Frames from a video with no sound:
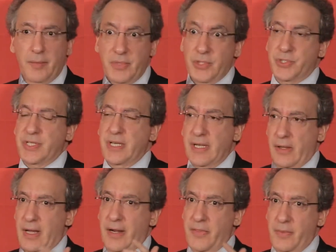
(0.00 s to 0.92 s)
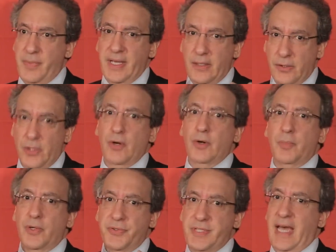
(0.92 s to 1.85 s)
you're seeing a lot of the big
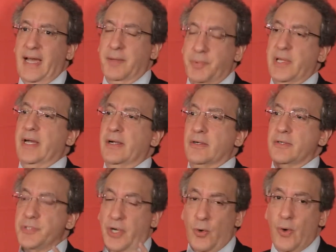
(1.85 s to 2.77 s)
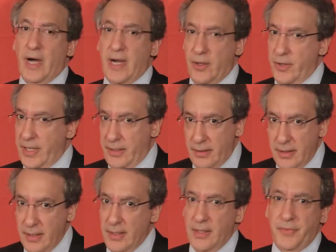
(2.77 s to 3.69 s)
global tech players acquiring
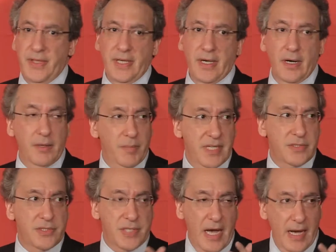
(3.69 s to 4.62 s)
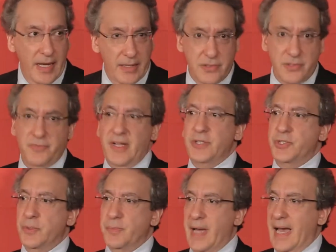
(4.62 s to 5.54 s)
the young, mid-sized,
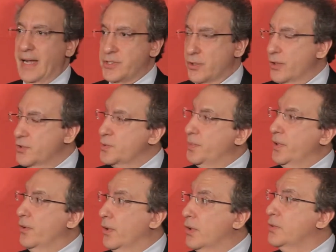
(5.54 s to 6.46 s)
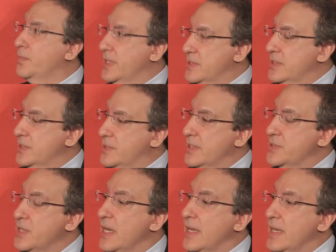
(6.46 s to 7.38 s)
venture-backed or entrepreneur-owned
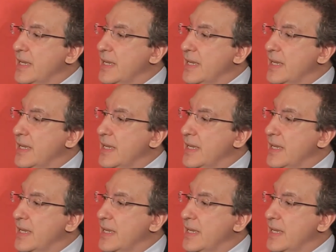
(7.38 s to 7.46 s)
businesses.